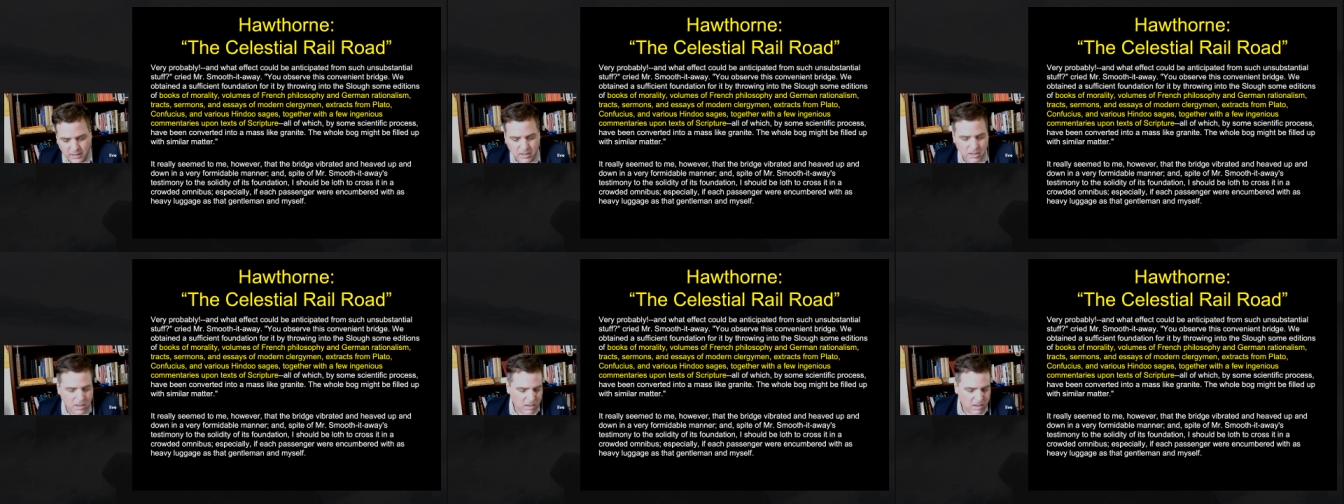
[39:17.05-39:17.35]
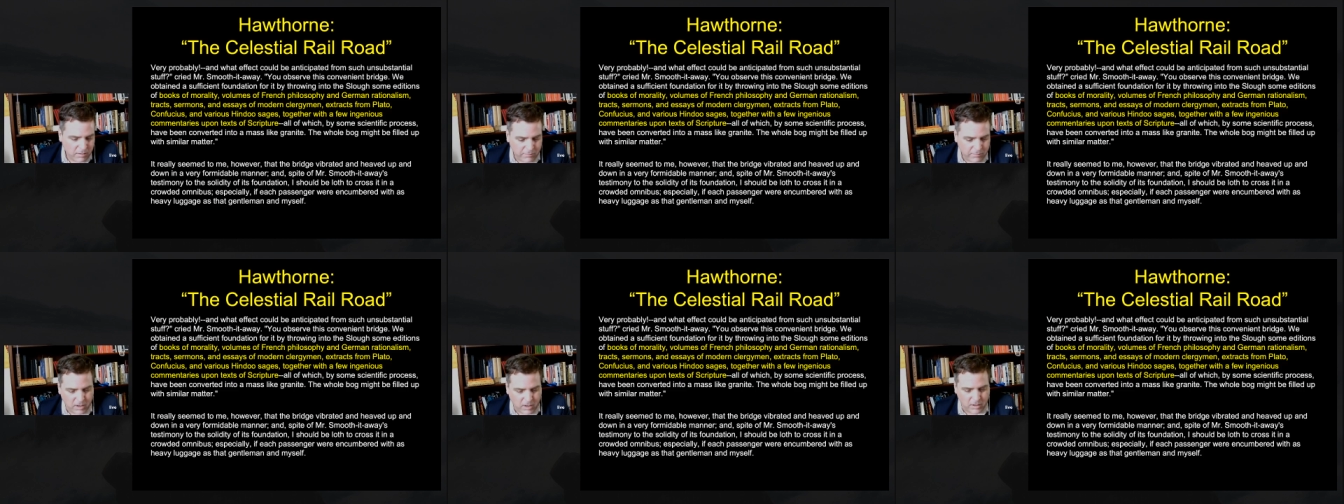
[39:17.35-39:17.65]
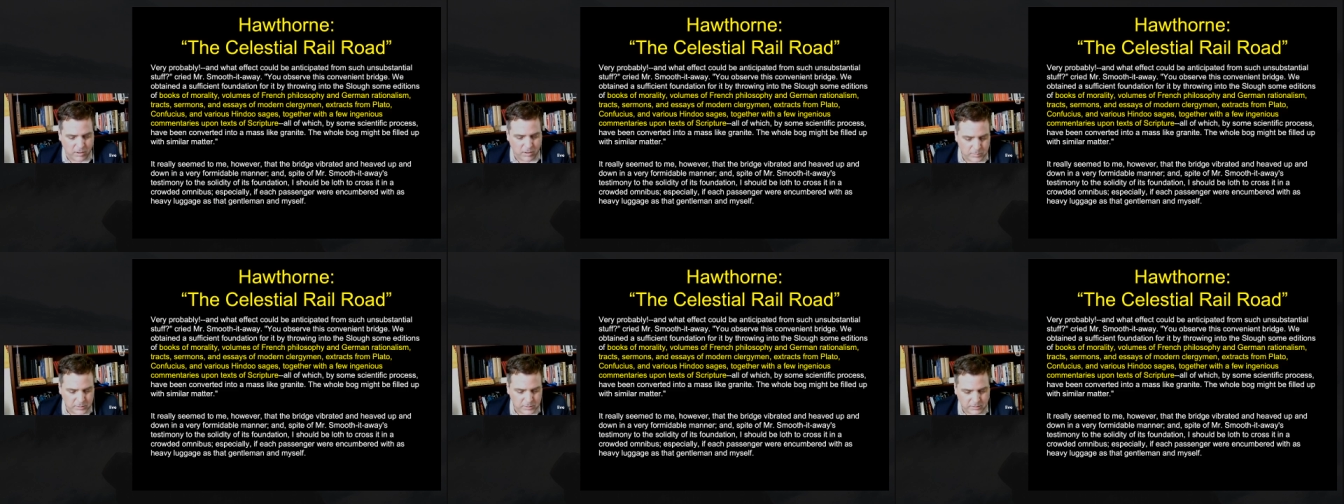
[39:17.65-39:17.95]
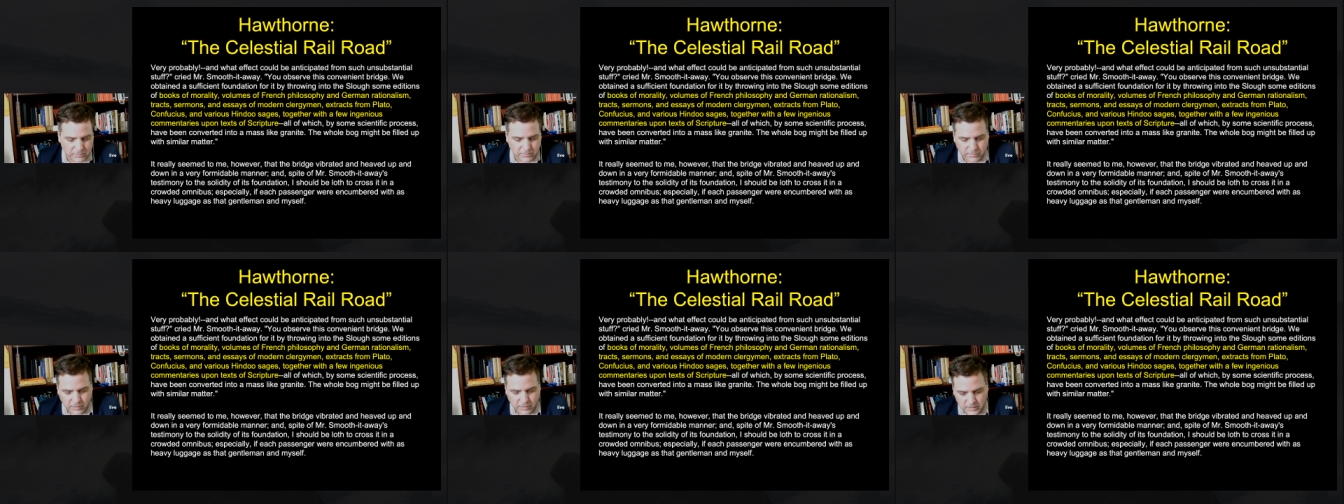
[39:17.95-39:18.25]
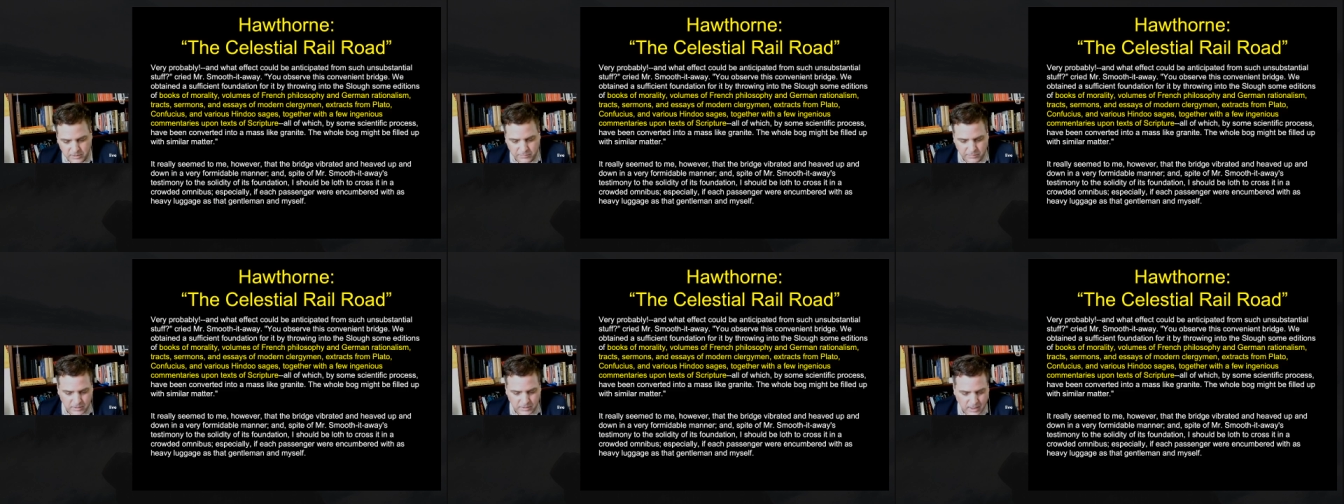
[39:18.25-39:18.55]
volumes of French
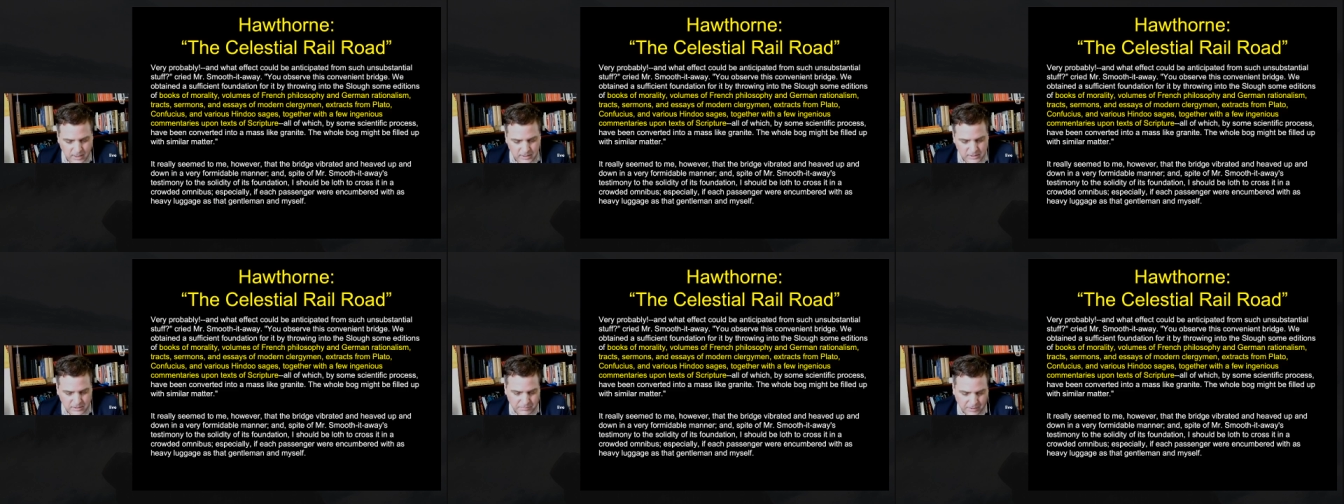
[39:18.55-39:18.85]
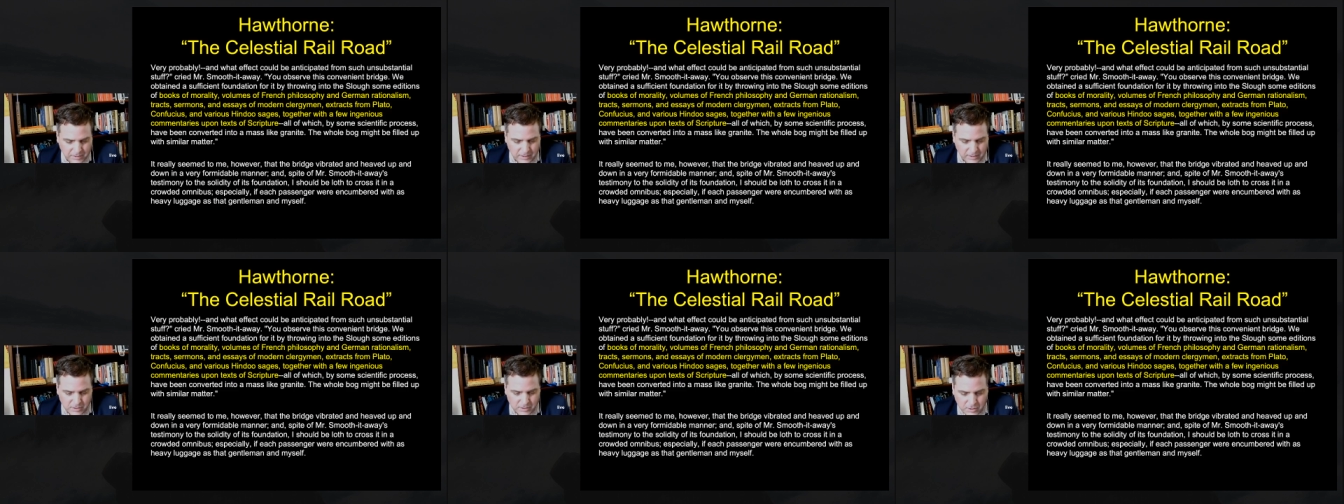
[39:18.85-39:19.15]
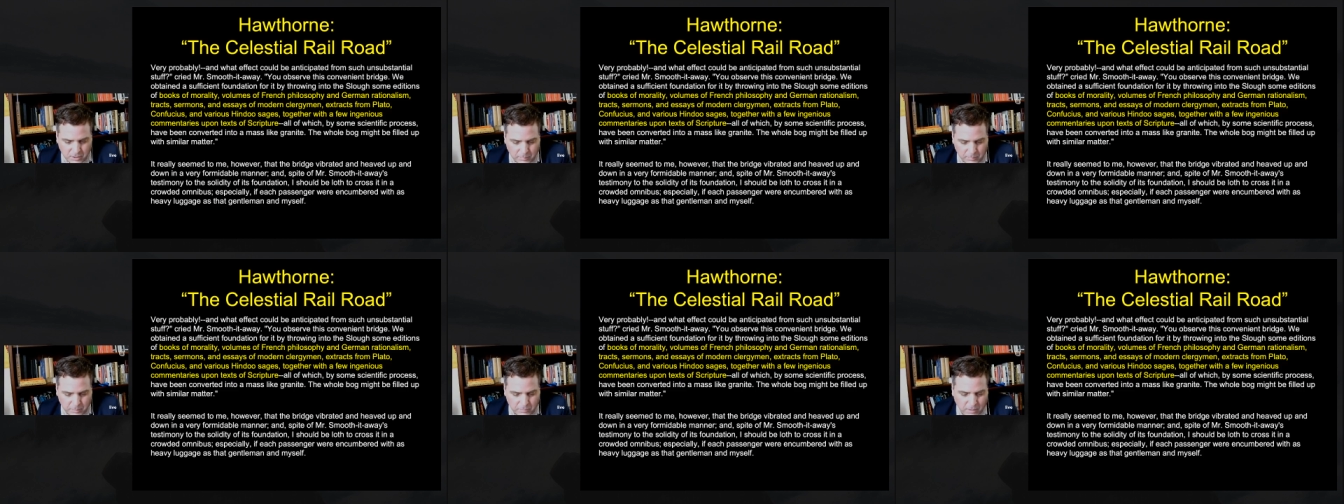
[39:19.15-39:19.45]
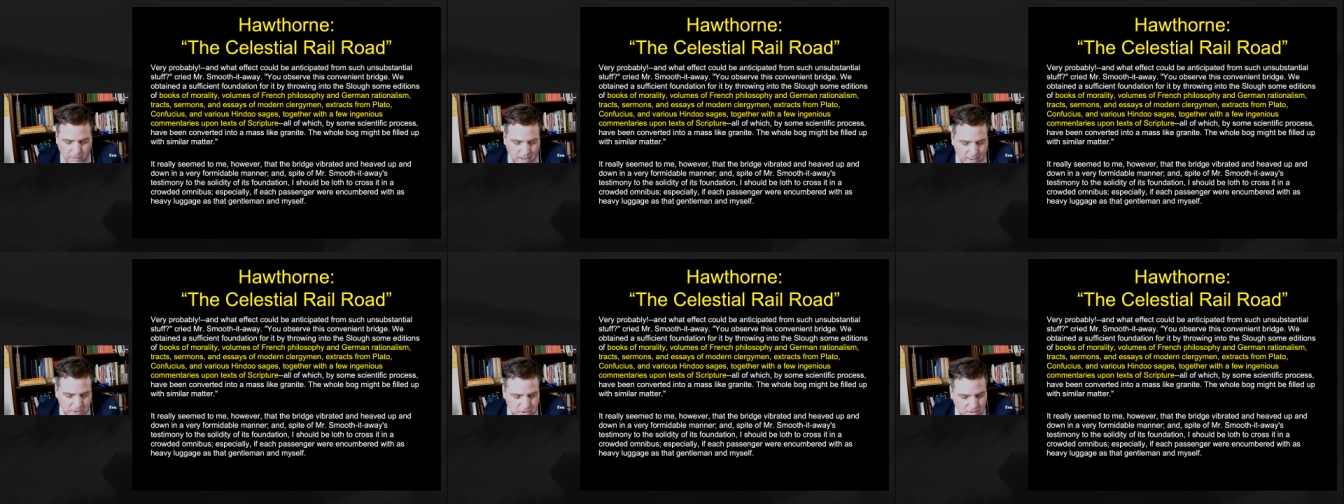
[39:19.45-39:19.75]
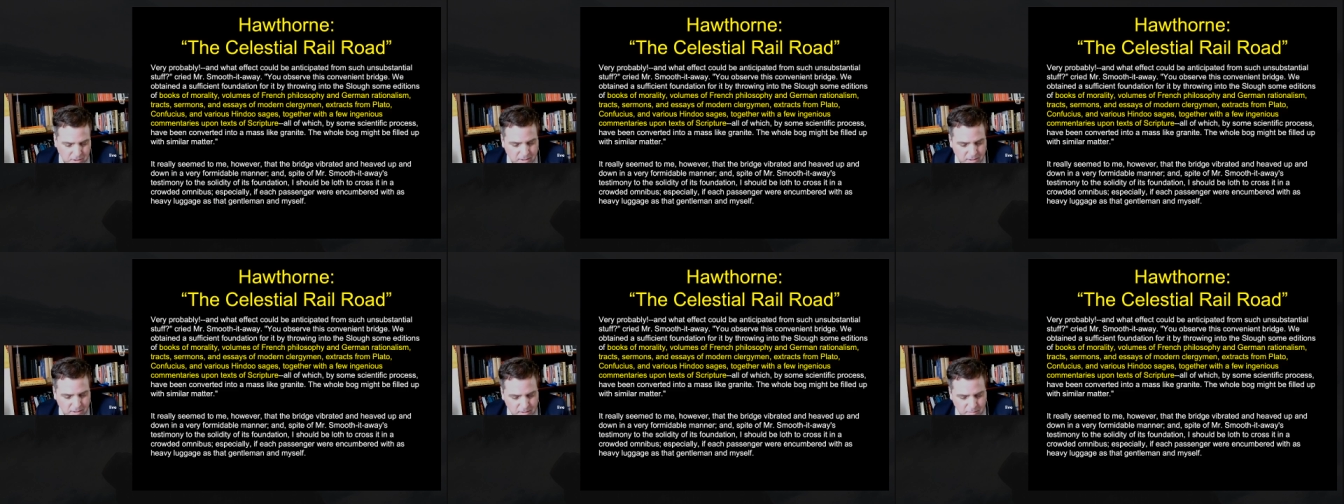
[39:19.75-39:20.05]
philosophy and German
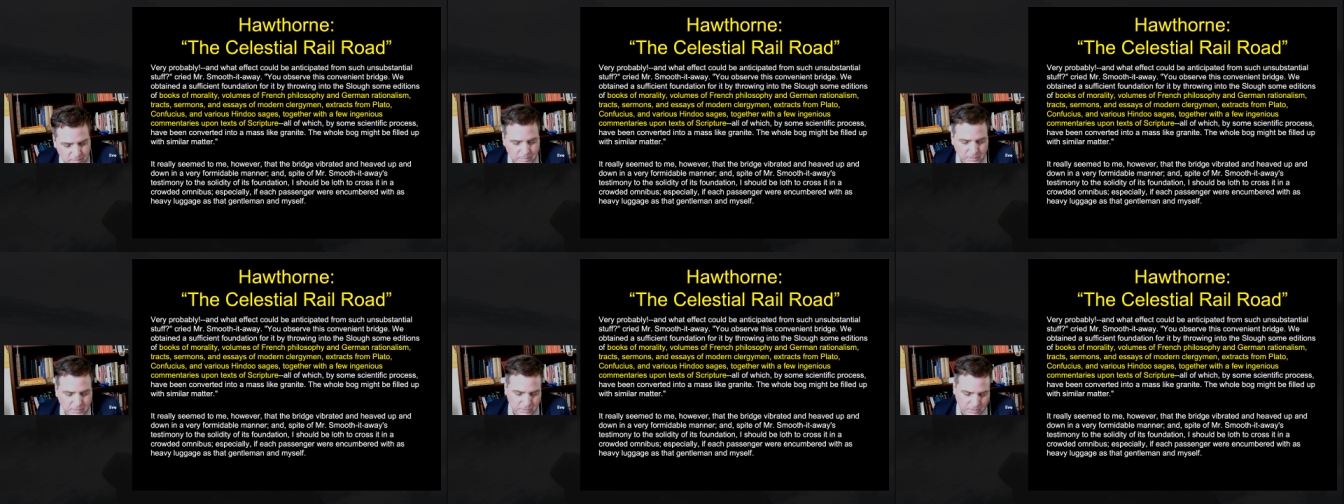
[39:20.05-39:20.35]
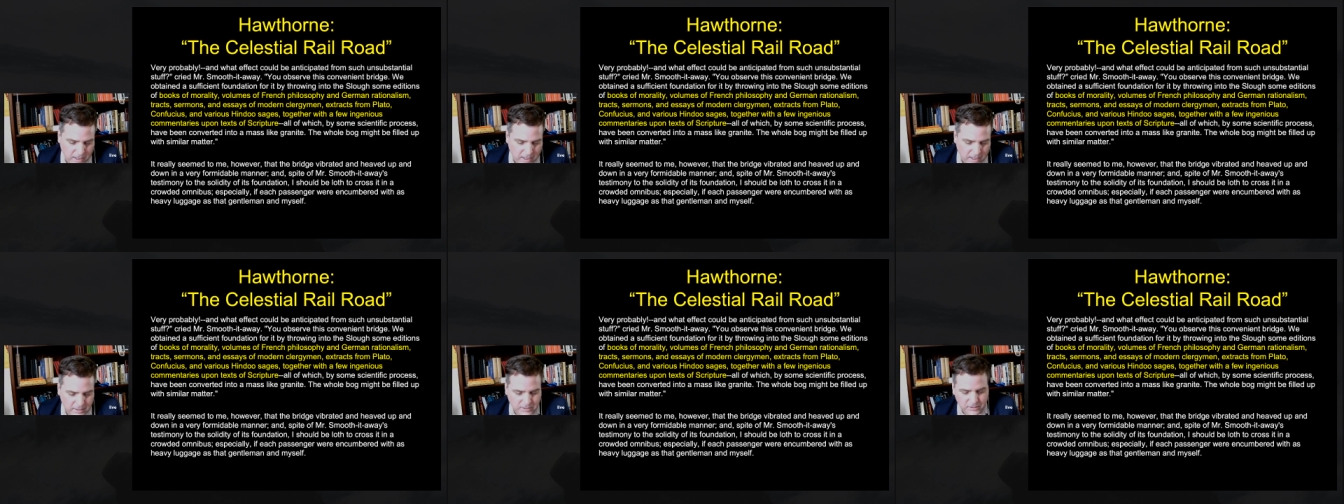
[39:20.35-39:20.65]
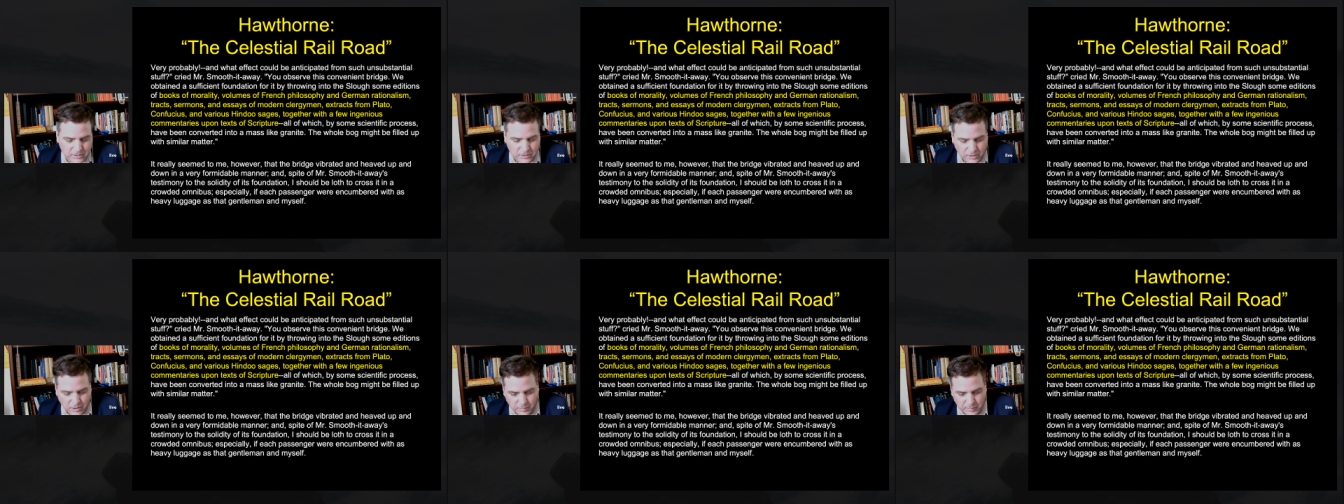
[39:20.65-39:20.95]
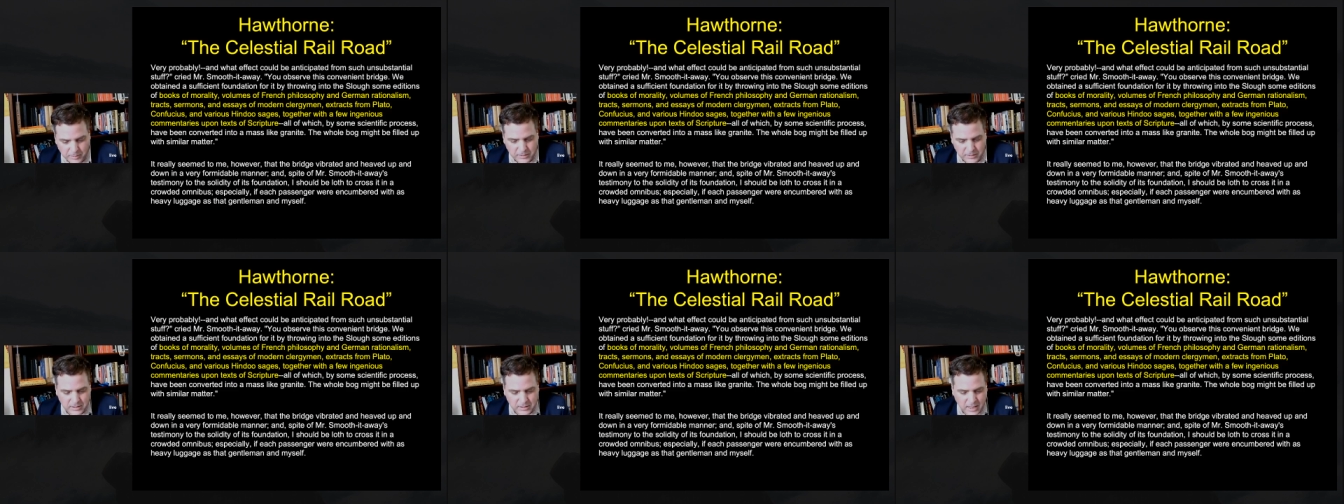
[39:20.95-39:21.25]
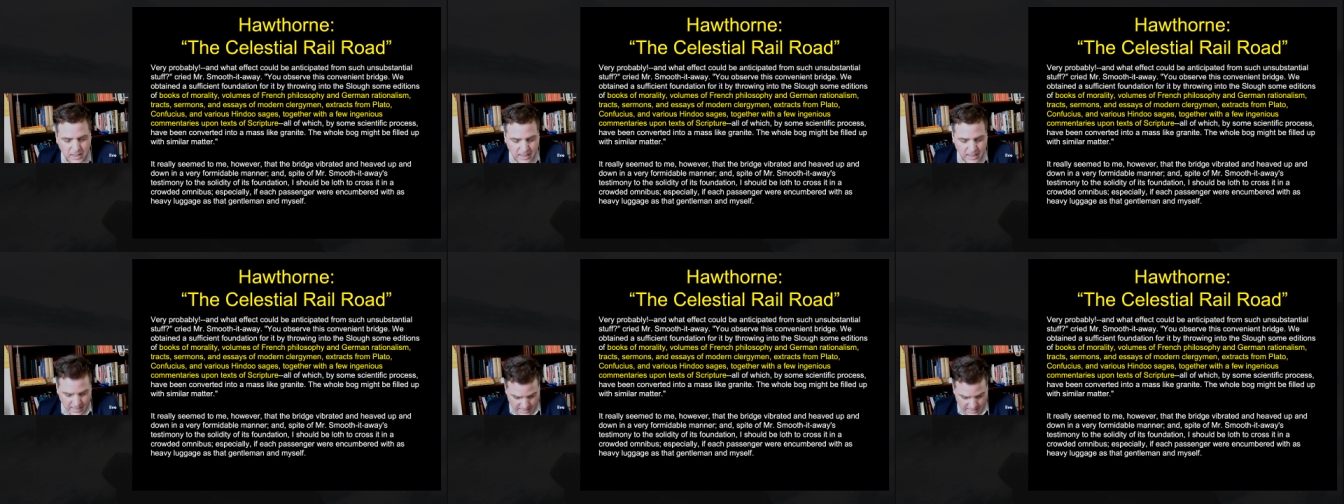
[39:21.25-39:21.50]
rationalism, tracts, sermons, and